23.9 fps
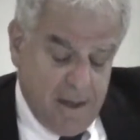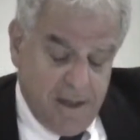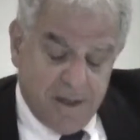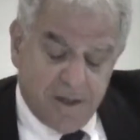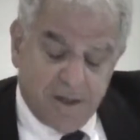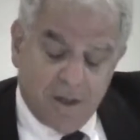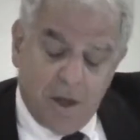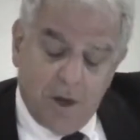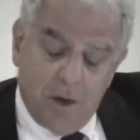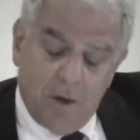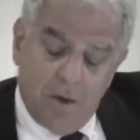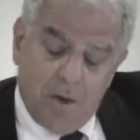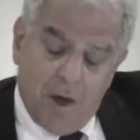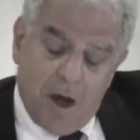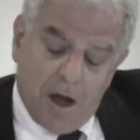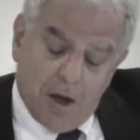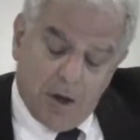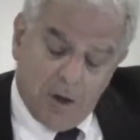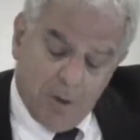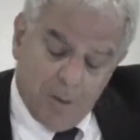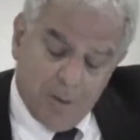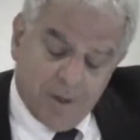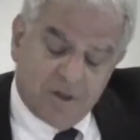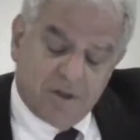So
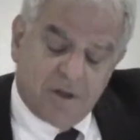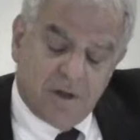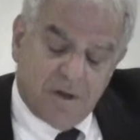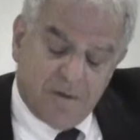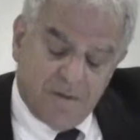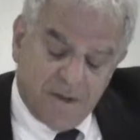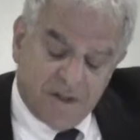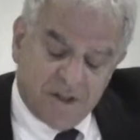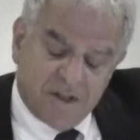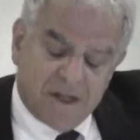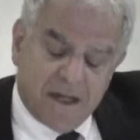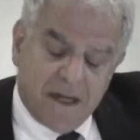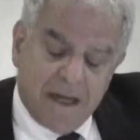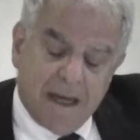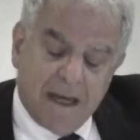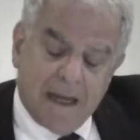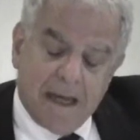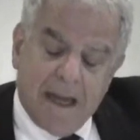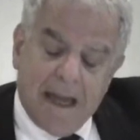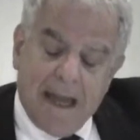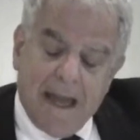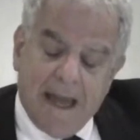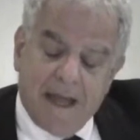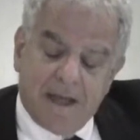on-orbit
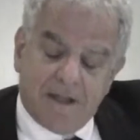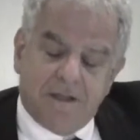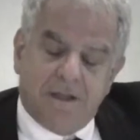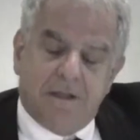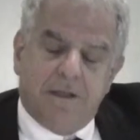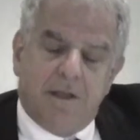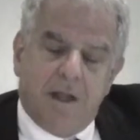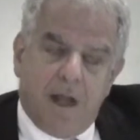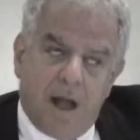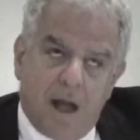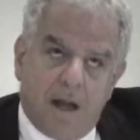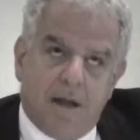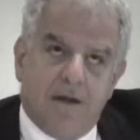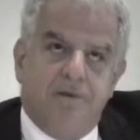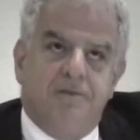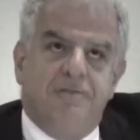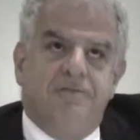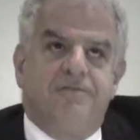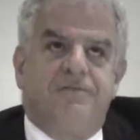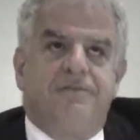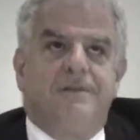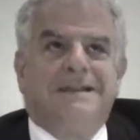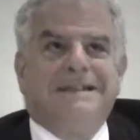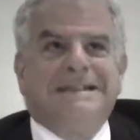servicing has a lot
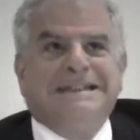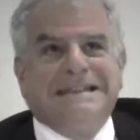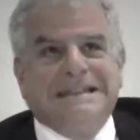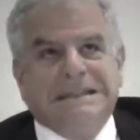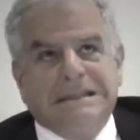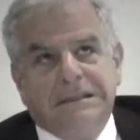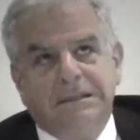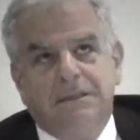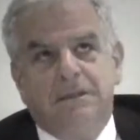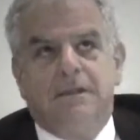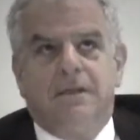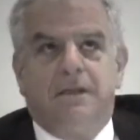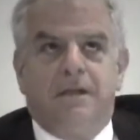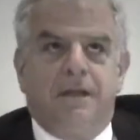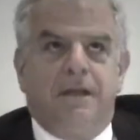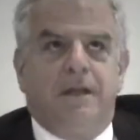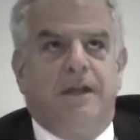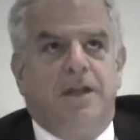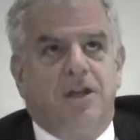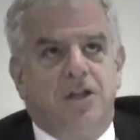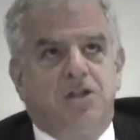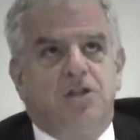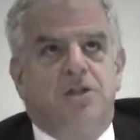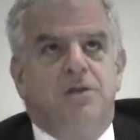of
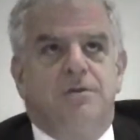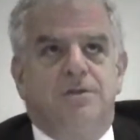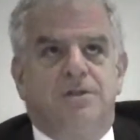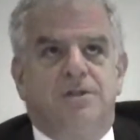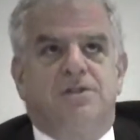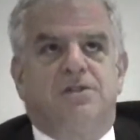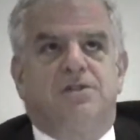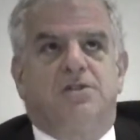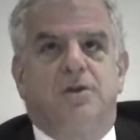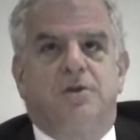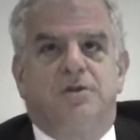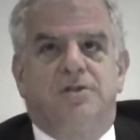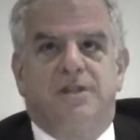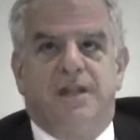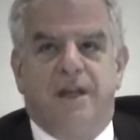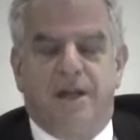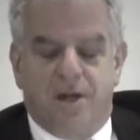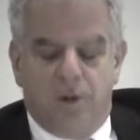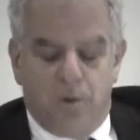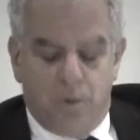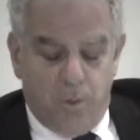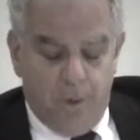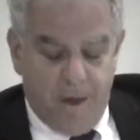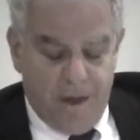issues
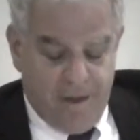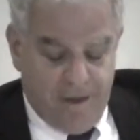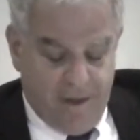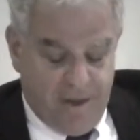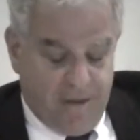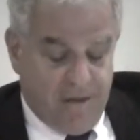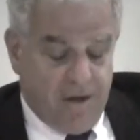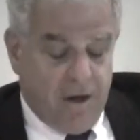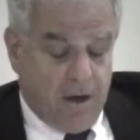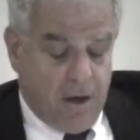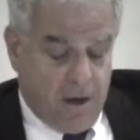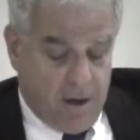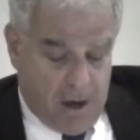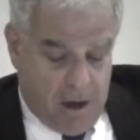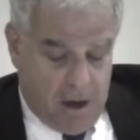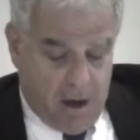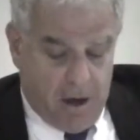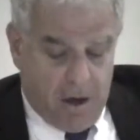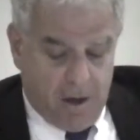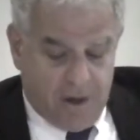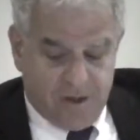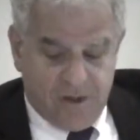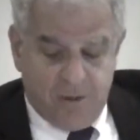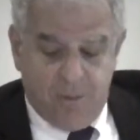associated with it. There
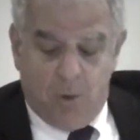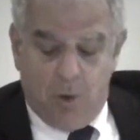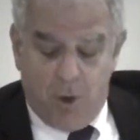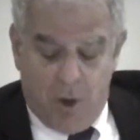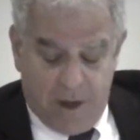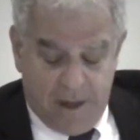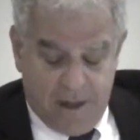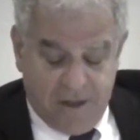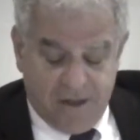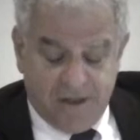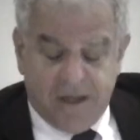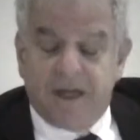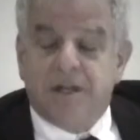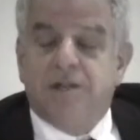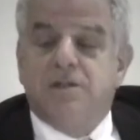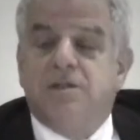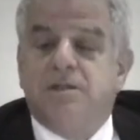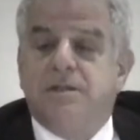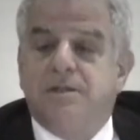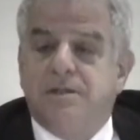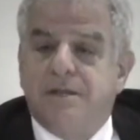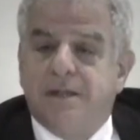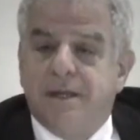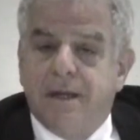are some
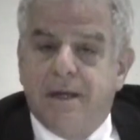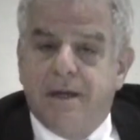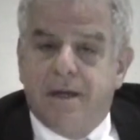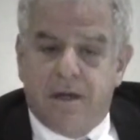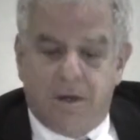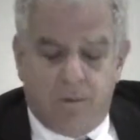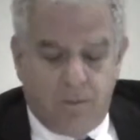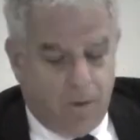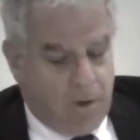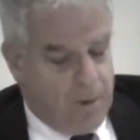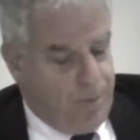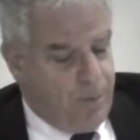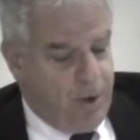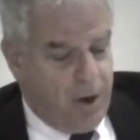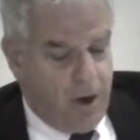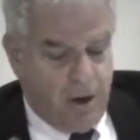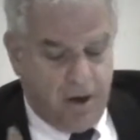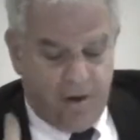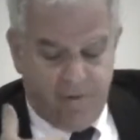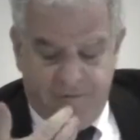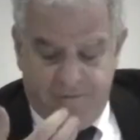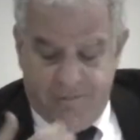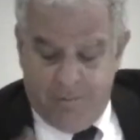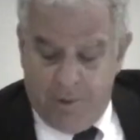organizations here. We're
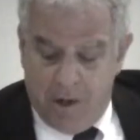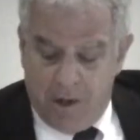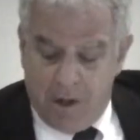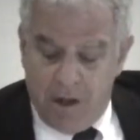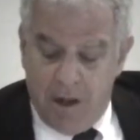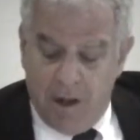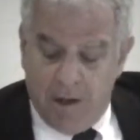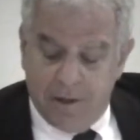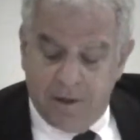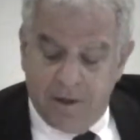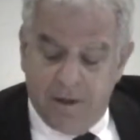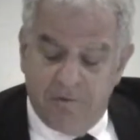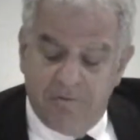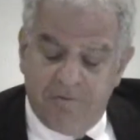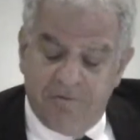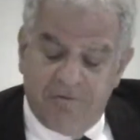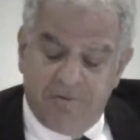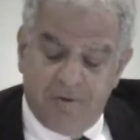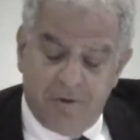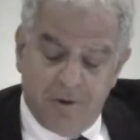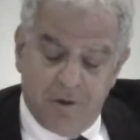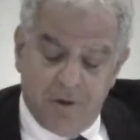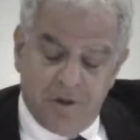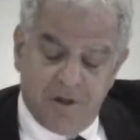part of one called
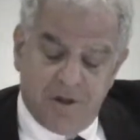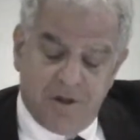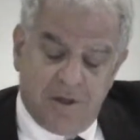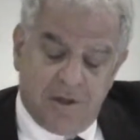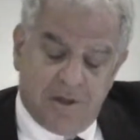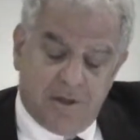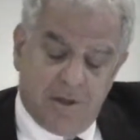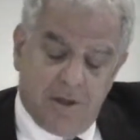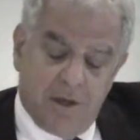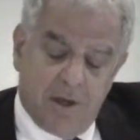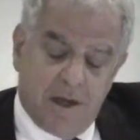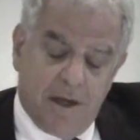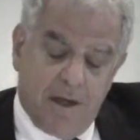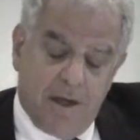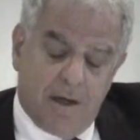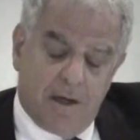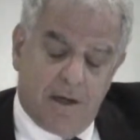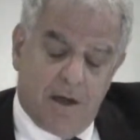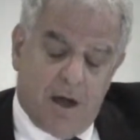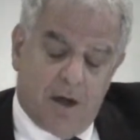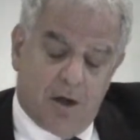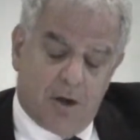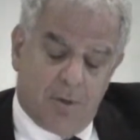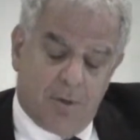Confers that's looking
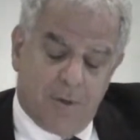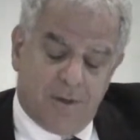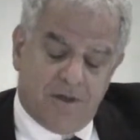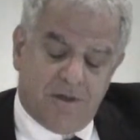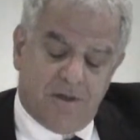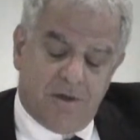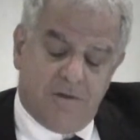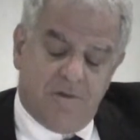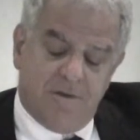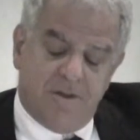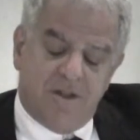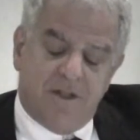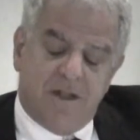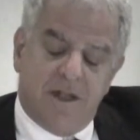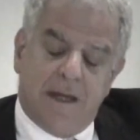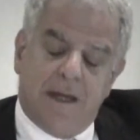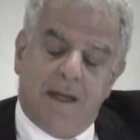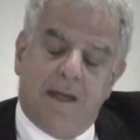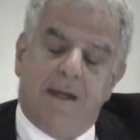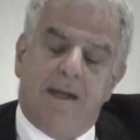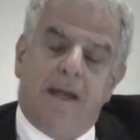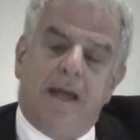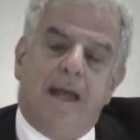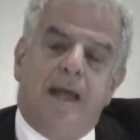at on-orbit
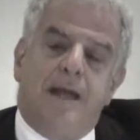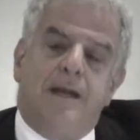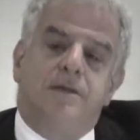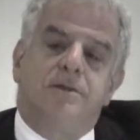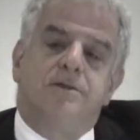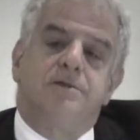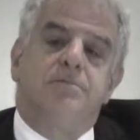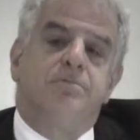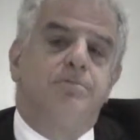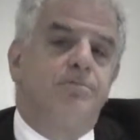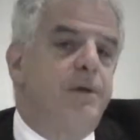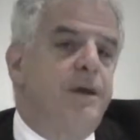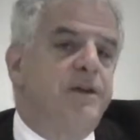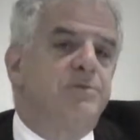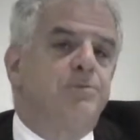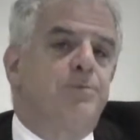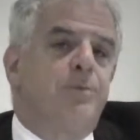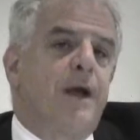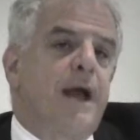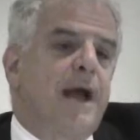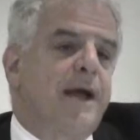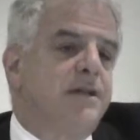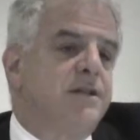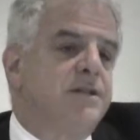servicing and best
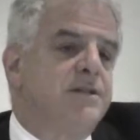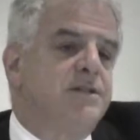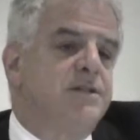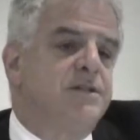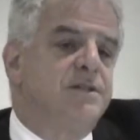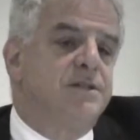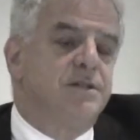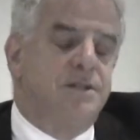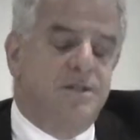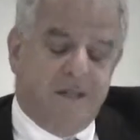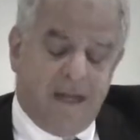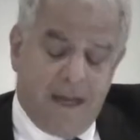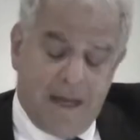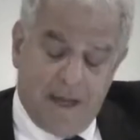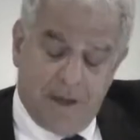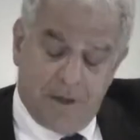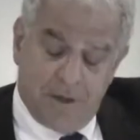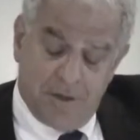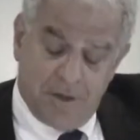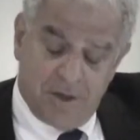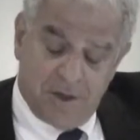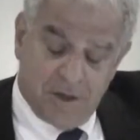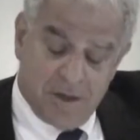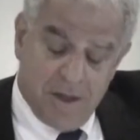practices and
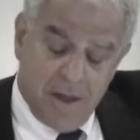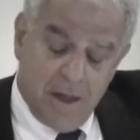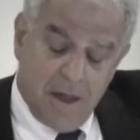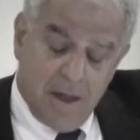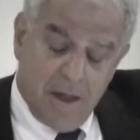standards.